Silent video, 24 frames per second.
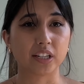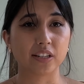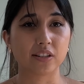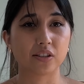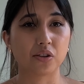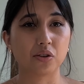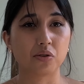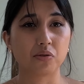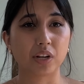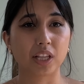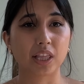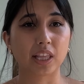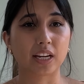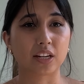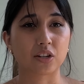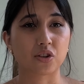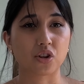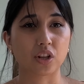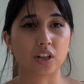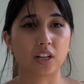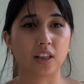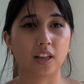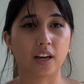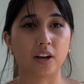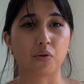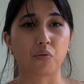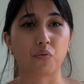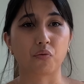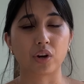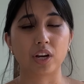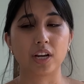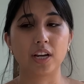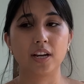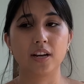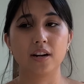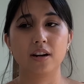So you can actually like
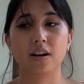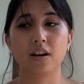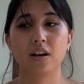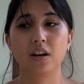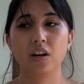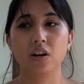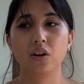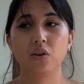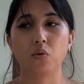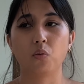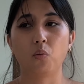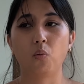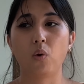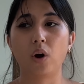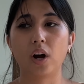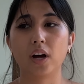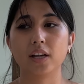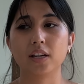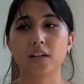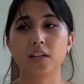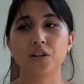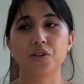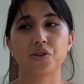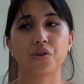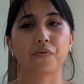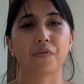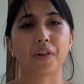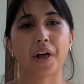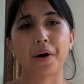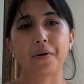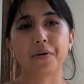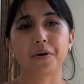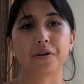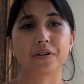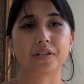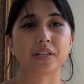read what each
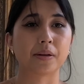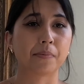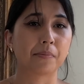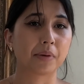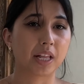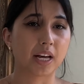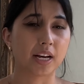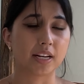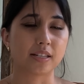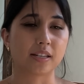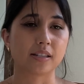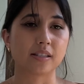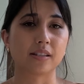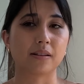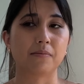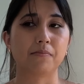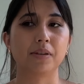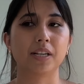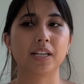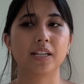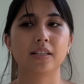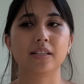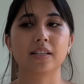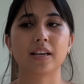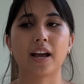flower symbolizes and means.